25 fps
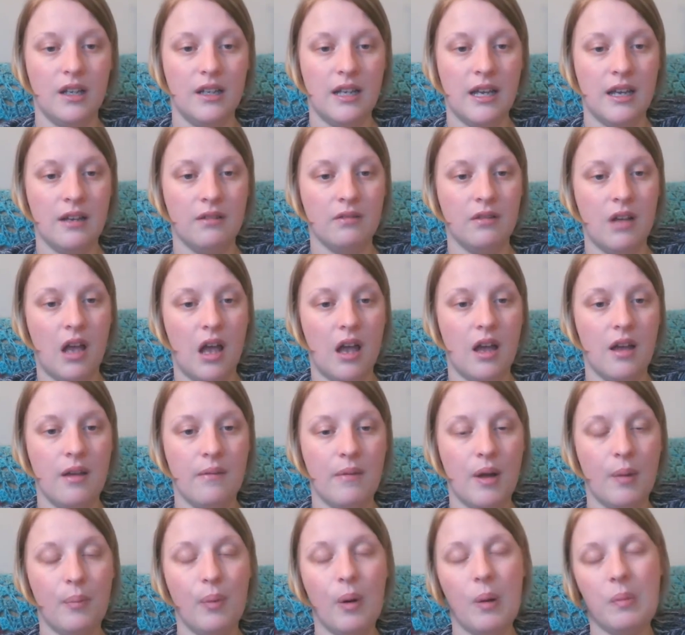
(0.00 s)
Now
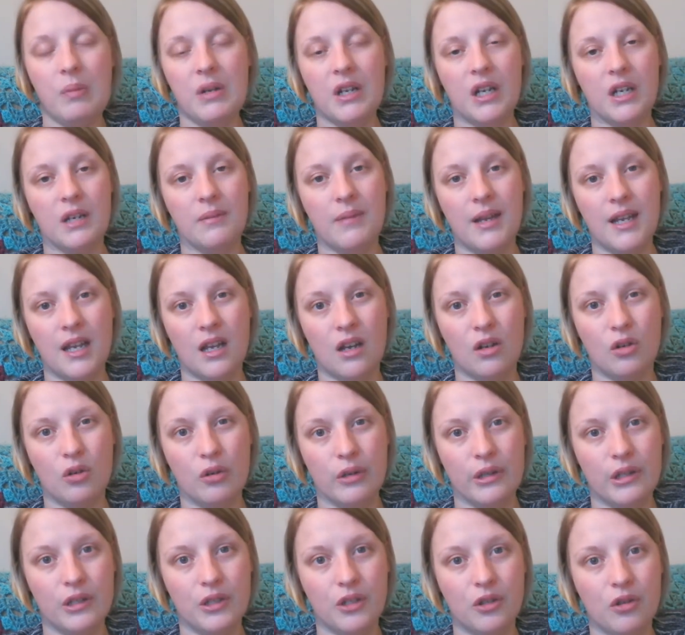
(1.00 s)
I'm probably going to make a
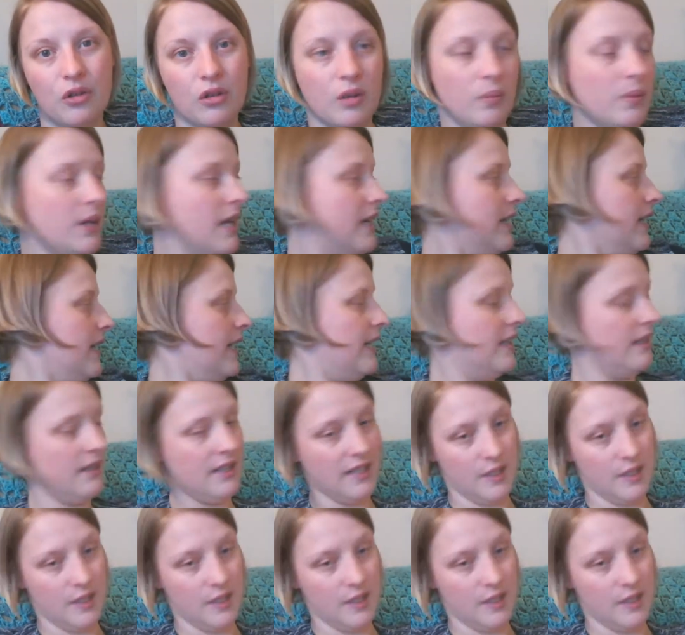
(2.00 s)
corner to corner blanket.